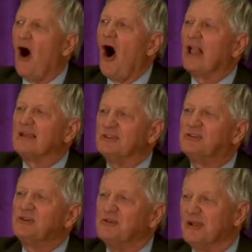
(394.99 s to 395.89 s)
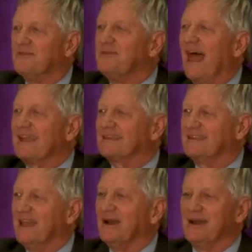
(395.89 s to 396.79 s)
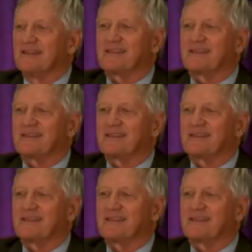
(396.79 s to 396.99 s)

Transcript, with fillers: all of June of next year.